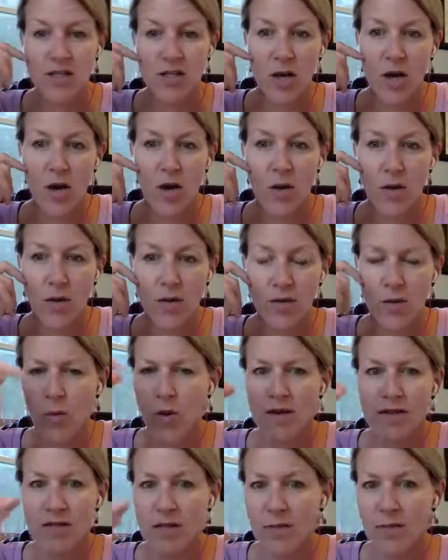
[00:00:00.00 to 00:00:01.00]
So
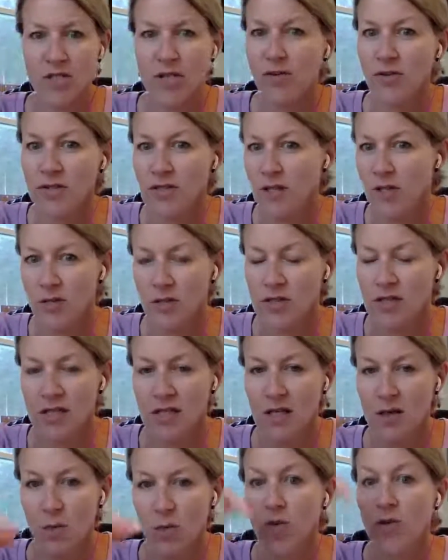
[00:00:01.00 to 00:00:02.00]
the materials that you
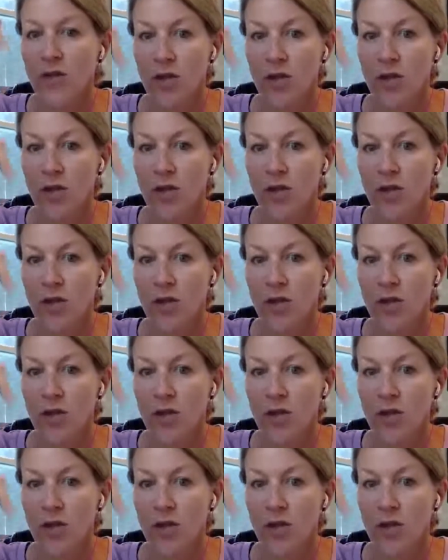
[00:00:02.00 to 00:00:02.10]
see,